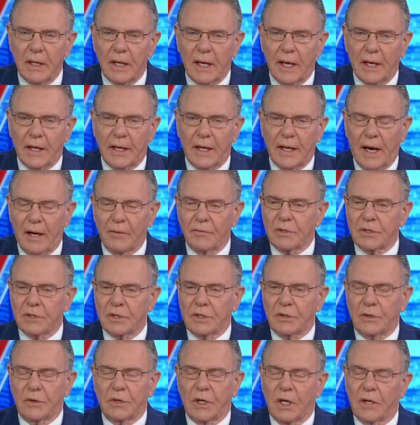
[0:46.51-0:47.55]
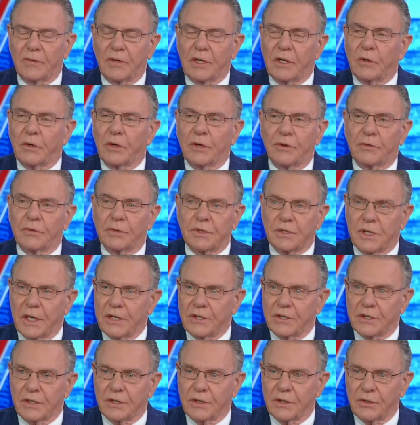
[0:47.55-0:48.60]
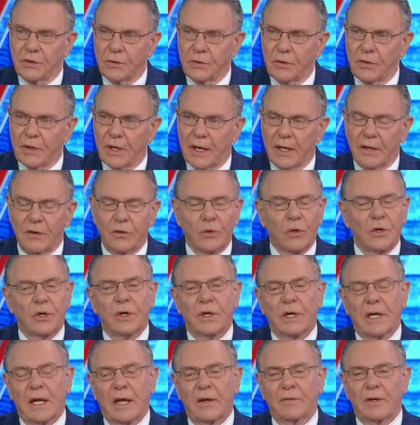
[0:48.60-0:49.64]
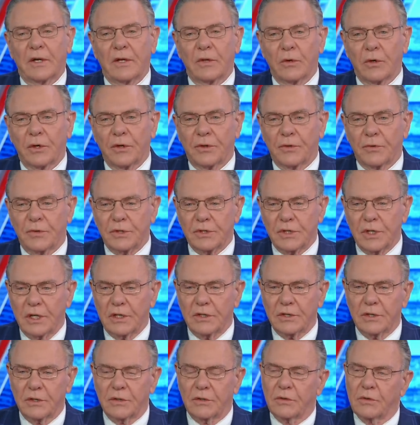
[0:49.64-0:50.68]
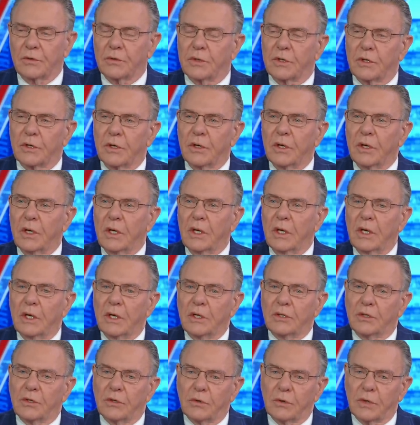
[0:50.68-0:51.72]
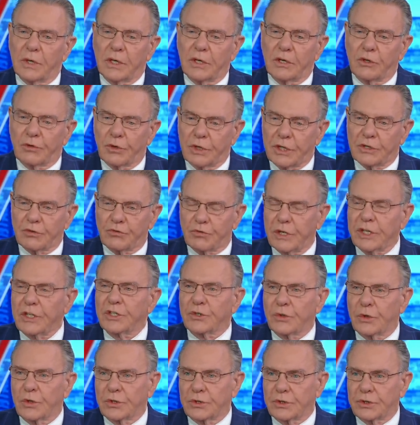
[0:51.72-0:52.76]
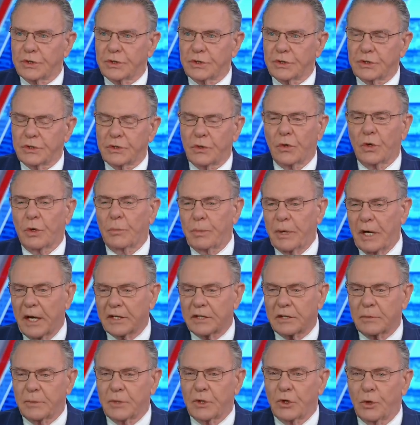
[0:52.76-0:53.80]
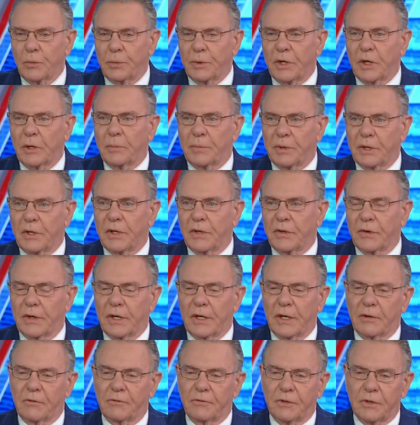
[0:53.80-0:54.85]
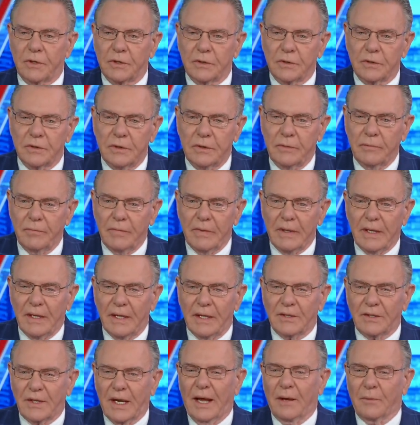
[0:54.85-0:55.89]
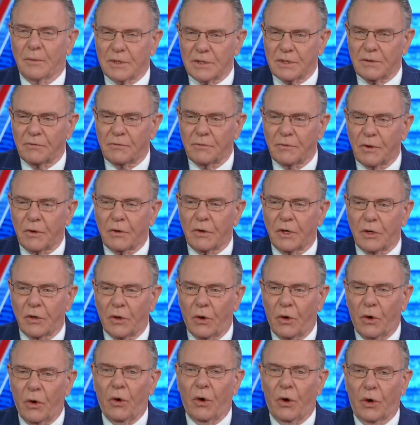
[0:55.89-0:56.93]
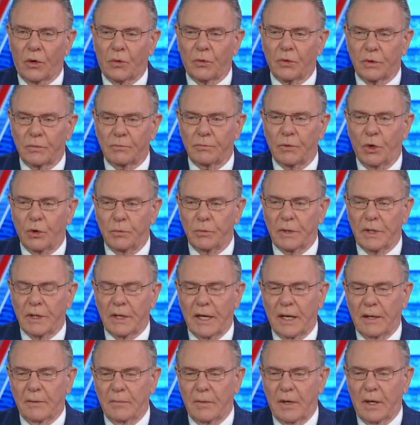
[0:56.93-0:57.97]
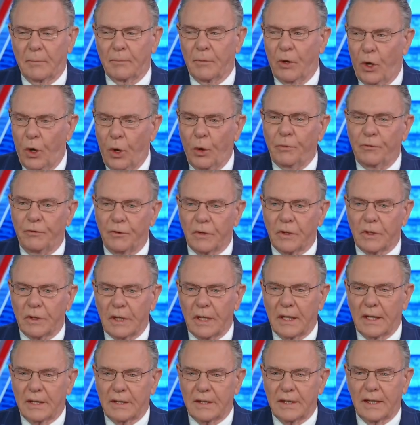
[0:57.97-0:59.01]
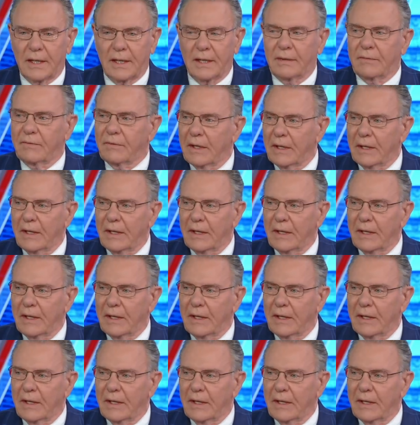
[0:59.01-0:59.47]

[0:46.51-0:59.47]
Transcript: And they obviously don't have any authorization to do that, nor do they have any authorization to, to increase resources or possibly open up another airfield. So that was a very awkward moment, and I, I'm hopeful that they,